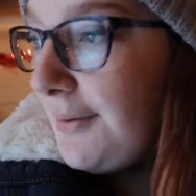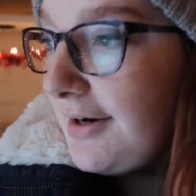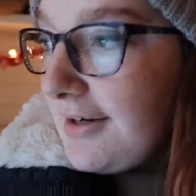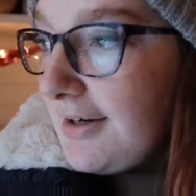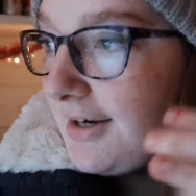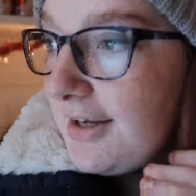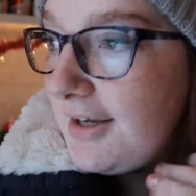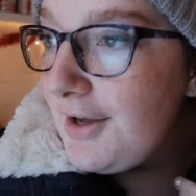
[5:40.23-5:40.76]
are
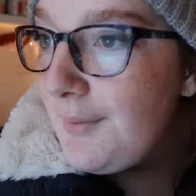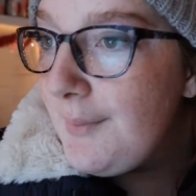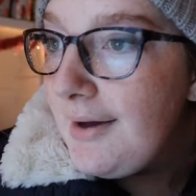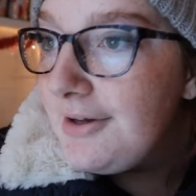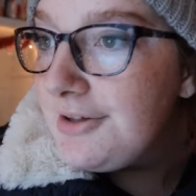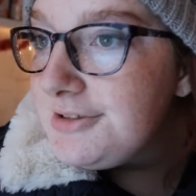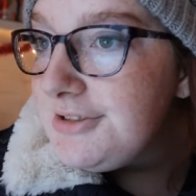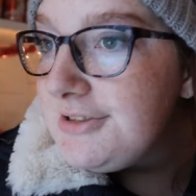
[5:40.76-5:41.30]
gonna go
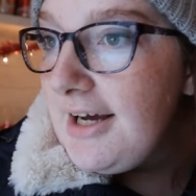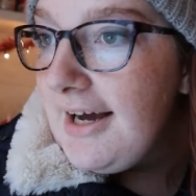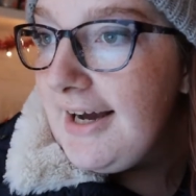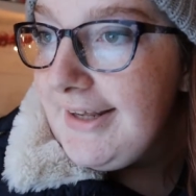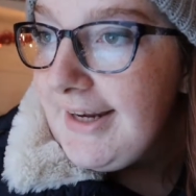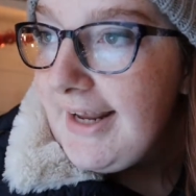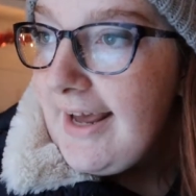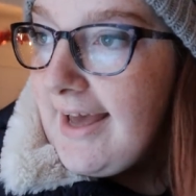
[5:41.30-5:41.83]

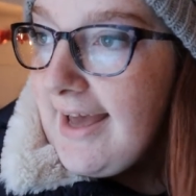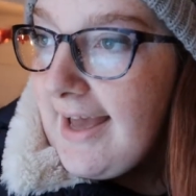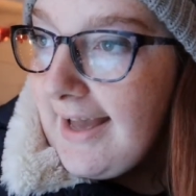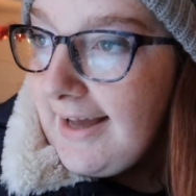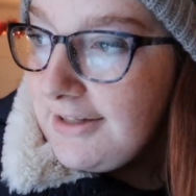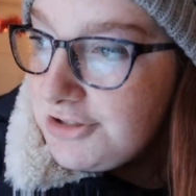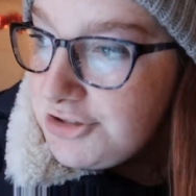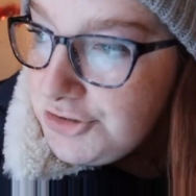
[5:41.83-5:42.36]
outside
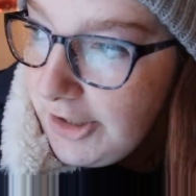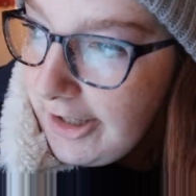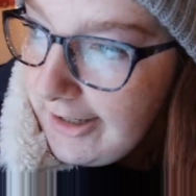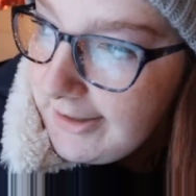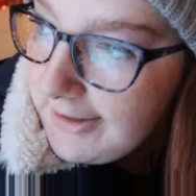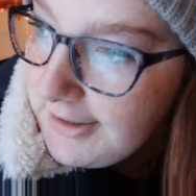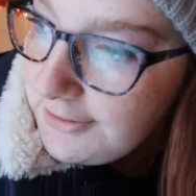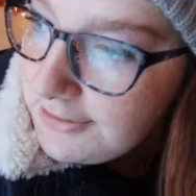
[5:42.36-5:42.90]
and
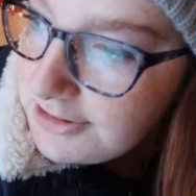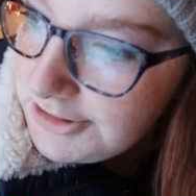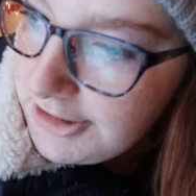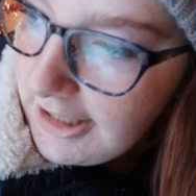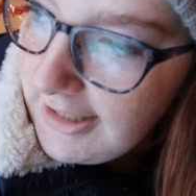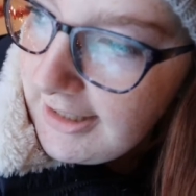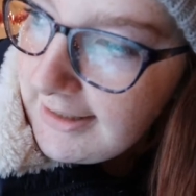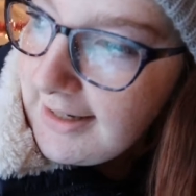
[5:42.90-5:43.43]
try and go
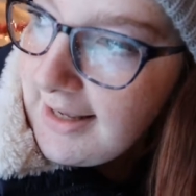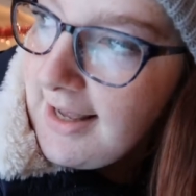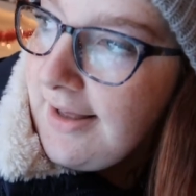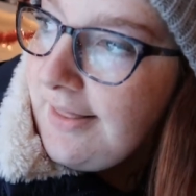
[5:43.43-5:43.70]
sledding.